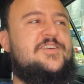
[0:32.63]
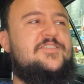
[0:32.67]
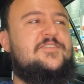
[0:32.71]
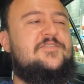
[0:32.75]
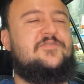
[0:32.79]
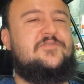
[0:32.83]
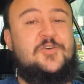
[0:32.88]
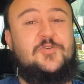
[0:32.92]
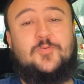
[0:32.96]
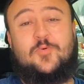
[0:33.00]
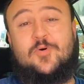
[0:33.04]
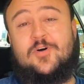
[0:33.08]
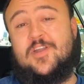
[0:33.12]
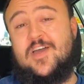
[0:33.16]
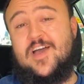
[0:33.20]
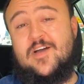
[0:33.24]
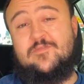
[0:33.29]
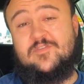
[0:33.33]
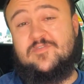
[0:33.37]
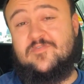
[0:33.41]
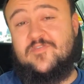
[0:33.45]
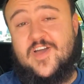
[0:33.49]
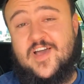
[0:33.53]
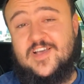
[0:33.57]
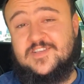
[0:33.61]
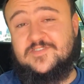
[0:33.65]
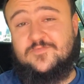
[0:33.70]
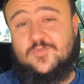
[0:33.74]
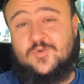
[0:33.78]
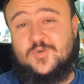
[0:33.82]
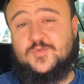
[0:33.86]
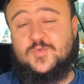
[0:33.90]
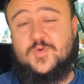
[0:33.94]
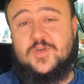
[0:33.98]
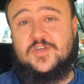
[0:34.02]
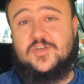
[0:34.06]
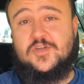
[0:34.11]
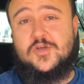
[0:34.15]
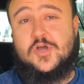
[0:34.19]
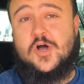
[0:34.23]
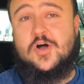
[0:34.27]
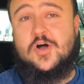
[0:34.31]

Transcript: if you want to have a fast Volkswagen